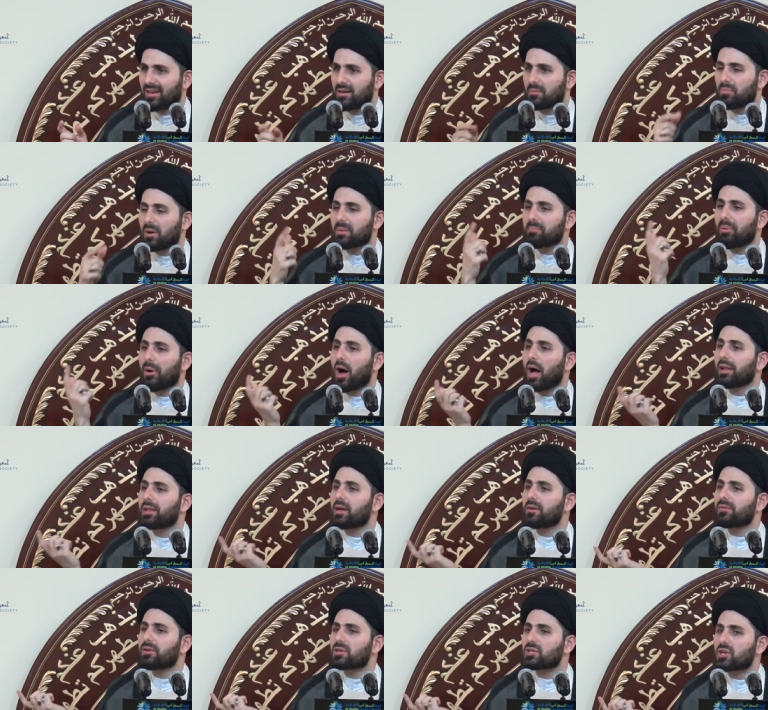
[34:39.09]
But Paul
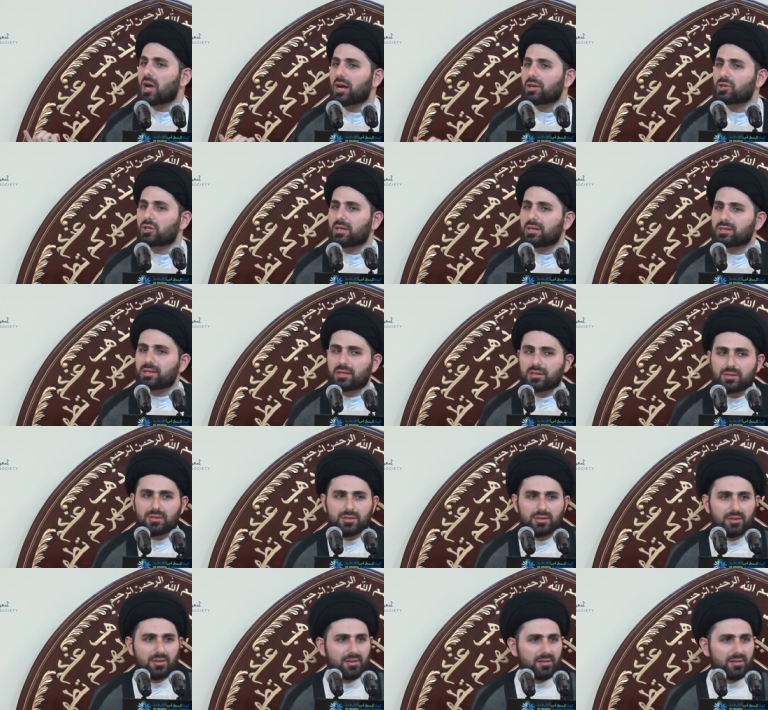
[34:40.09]
never saw Jesus.